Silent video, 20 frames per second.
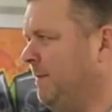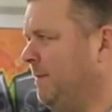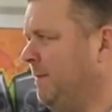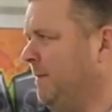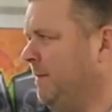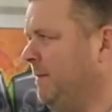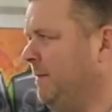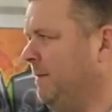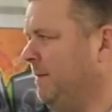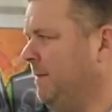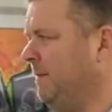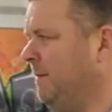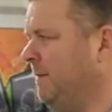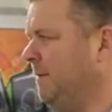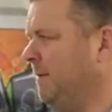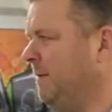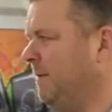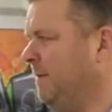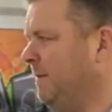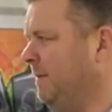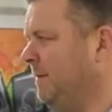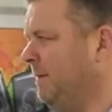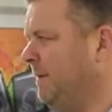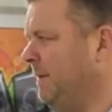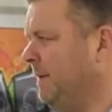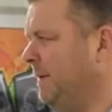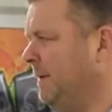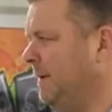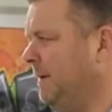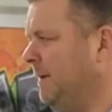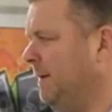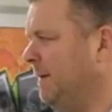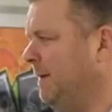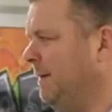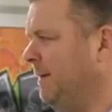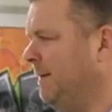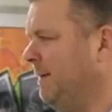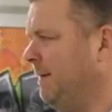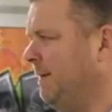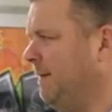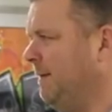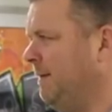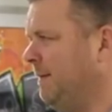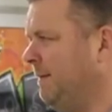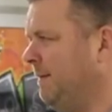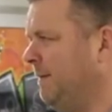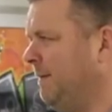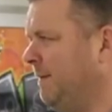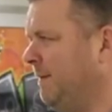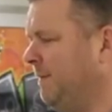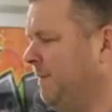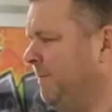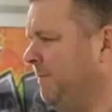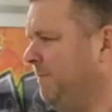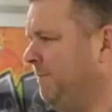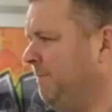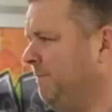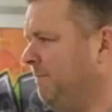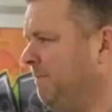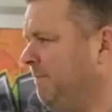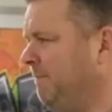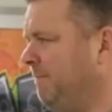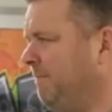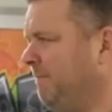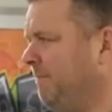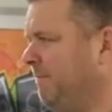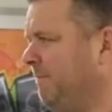(silent)